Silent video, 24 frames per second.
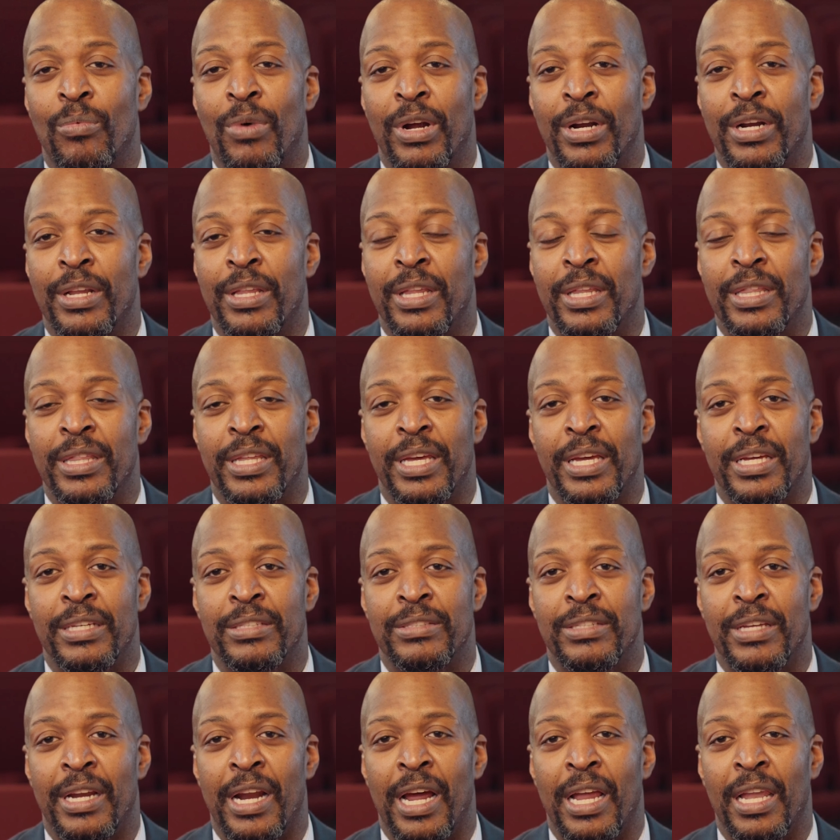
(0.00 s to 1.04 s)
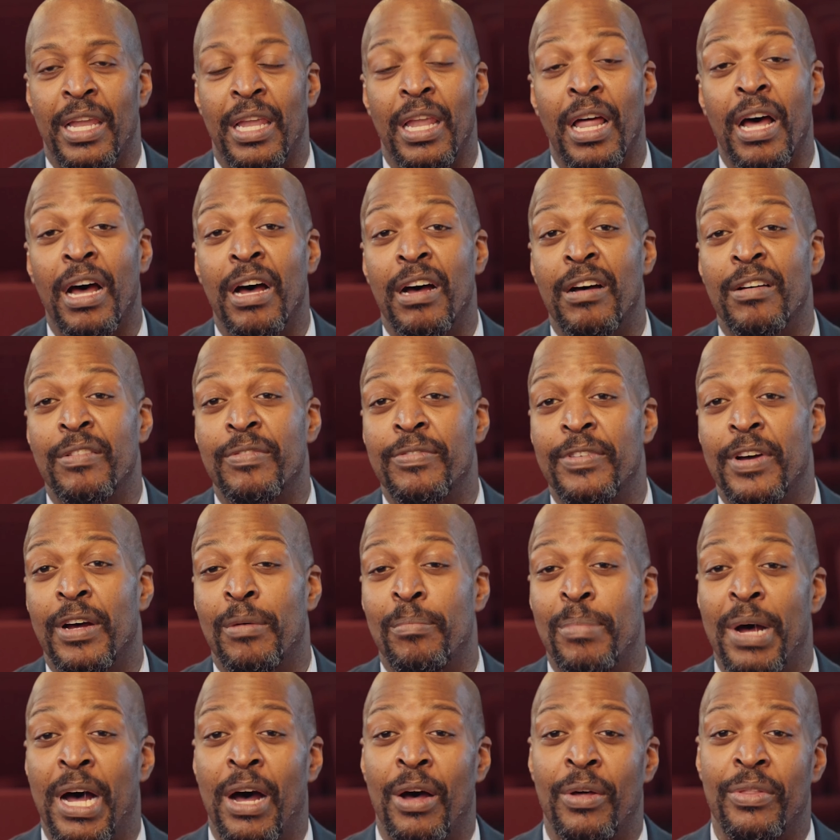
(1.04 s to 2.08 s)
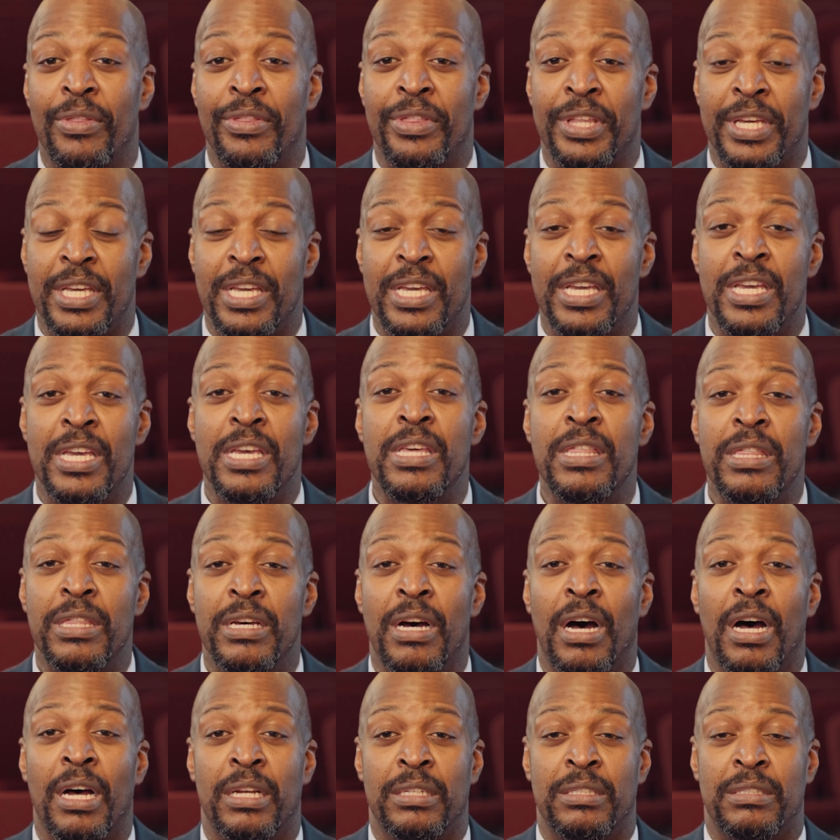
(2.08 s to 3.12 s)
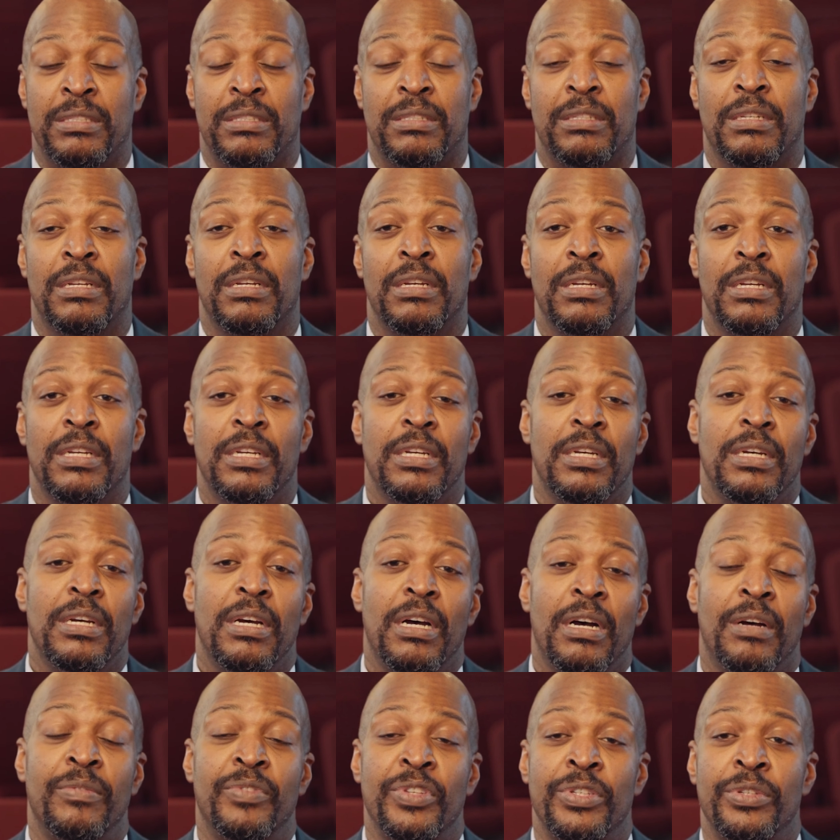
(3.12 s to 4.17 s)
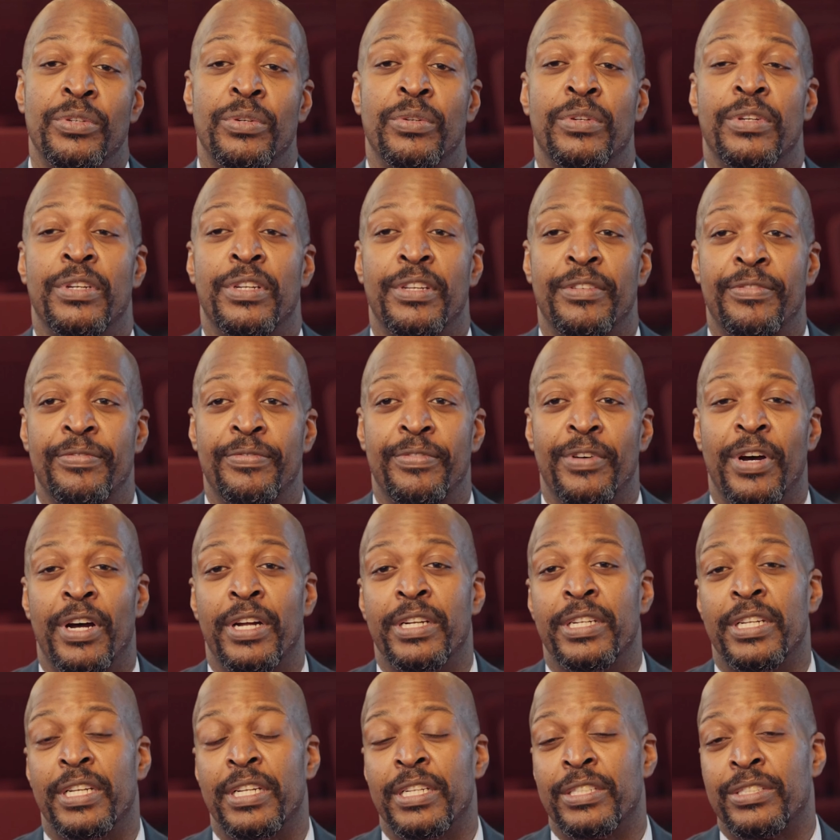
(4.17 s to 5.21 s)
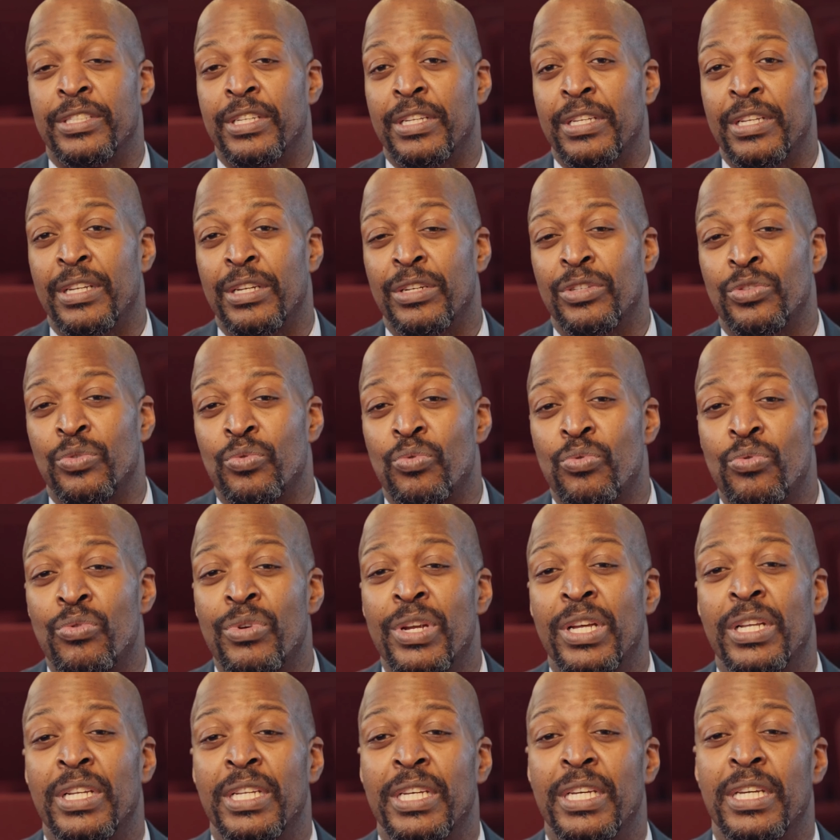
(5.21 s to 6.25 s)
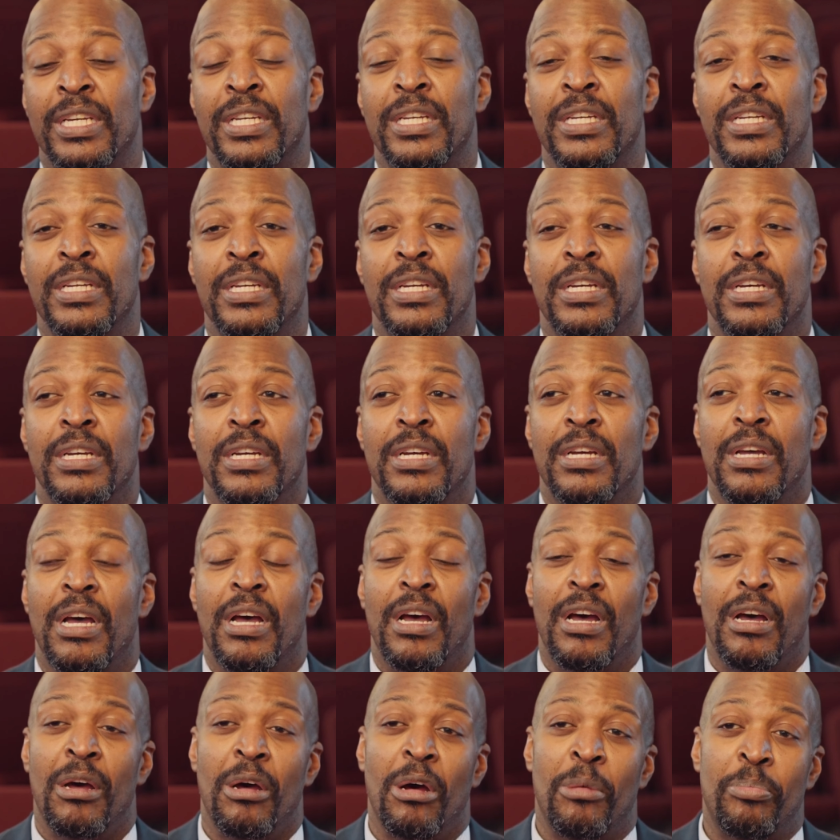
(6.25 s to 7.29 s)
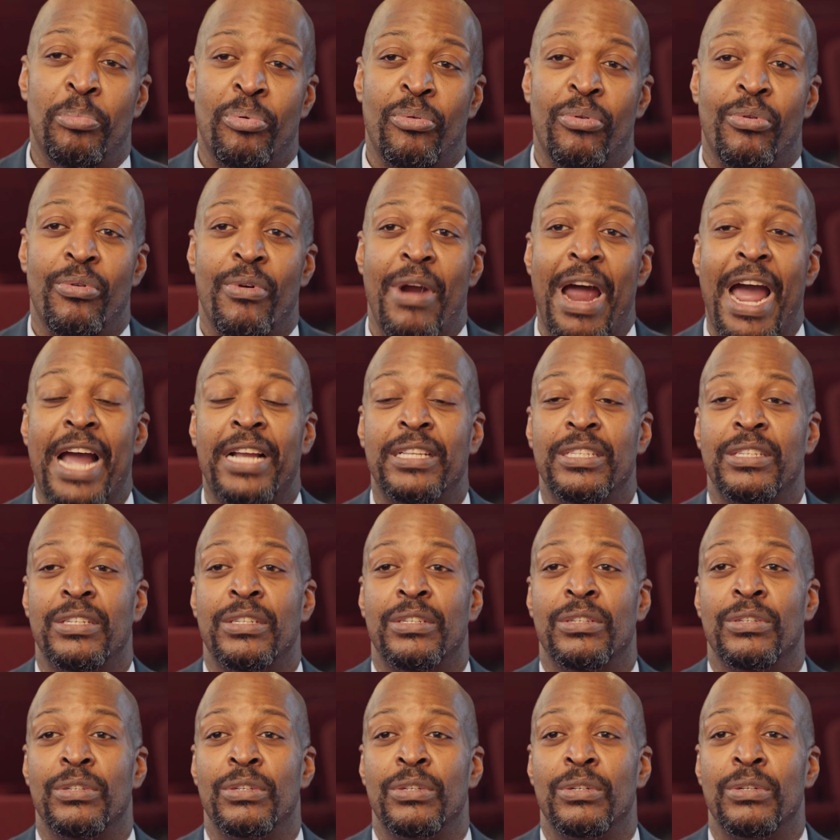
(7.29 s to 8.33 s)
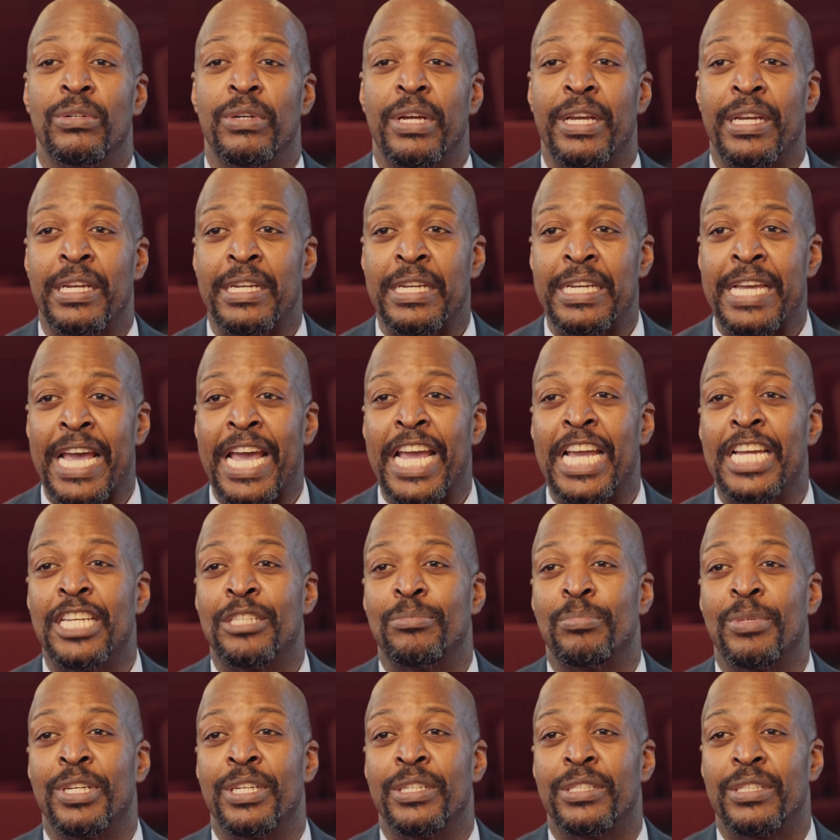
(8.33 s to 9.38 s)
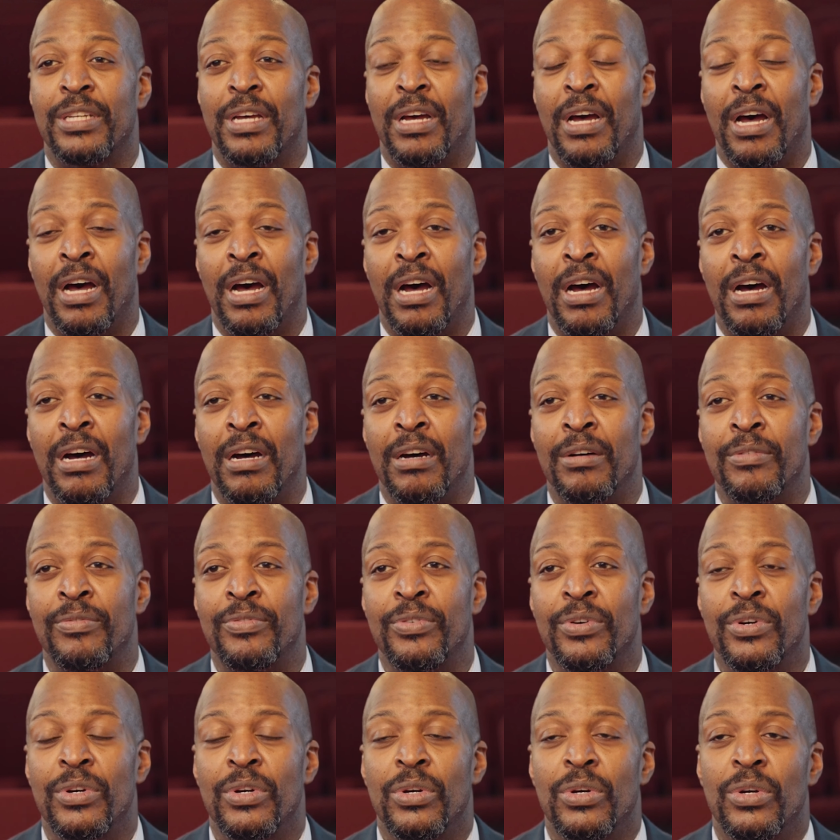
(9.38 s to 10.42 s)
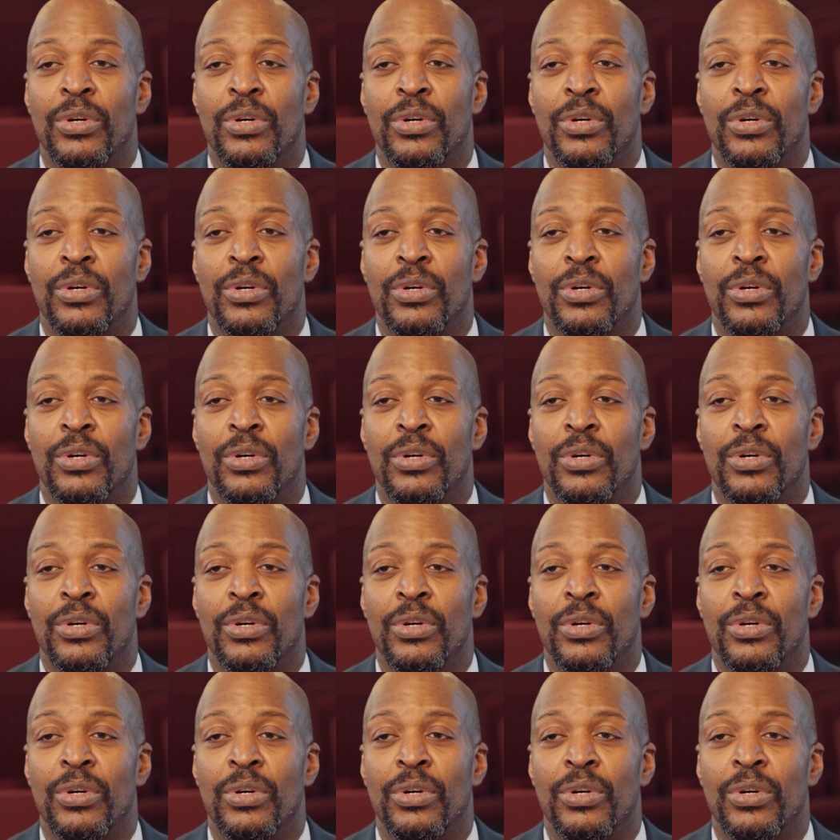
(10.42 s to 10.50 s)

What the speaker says: One of the things that I love about the ethos of the Unity Fund is it is really a practical engagement of